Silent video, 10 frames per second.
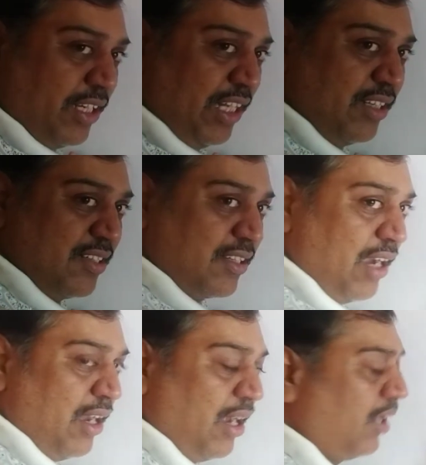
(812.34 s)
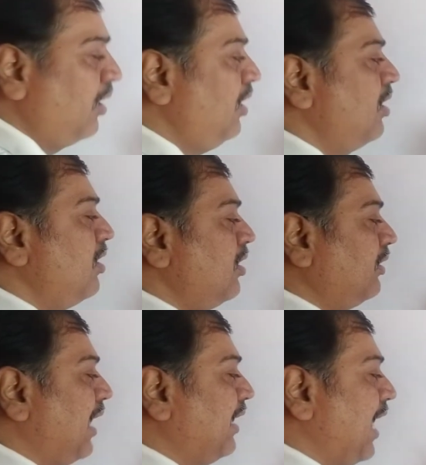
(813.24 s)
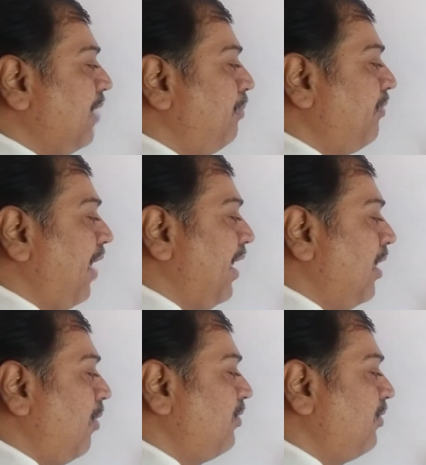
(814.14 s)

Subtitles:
in this conductor, that can be find out.